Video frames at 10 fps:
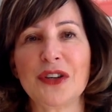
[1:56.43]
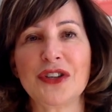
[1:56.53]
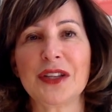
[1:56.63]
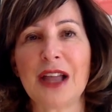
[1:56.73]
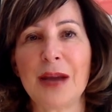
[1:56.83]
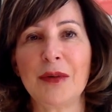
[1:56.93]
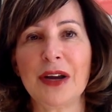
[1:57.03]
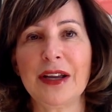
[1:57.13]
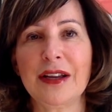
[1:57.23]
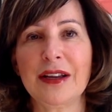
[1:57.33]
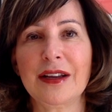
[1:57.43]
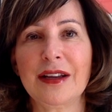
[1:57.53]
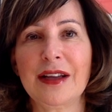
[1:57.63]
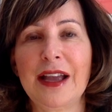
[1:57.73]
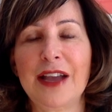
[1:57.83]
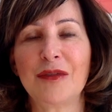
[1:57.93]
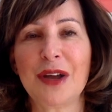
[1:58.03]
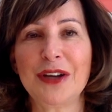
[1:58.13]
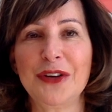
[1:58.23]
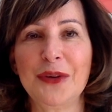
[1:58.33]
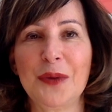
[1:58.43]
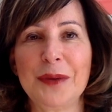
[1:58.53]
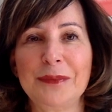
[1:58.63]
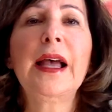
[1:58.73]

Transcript: to the library and write a new one.